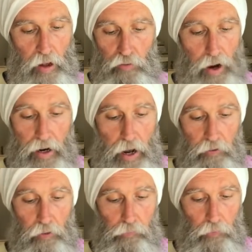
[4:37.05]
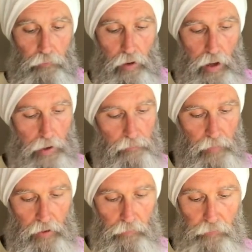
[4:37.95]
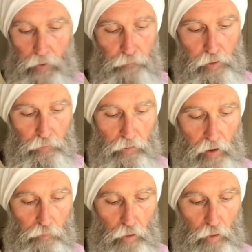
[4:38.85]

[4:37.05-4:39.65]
Try it out just for fun. See for yourself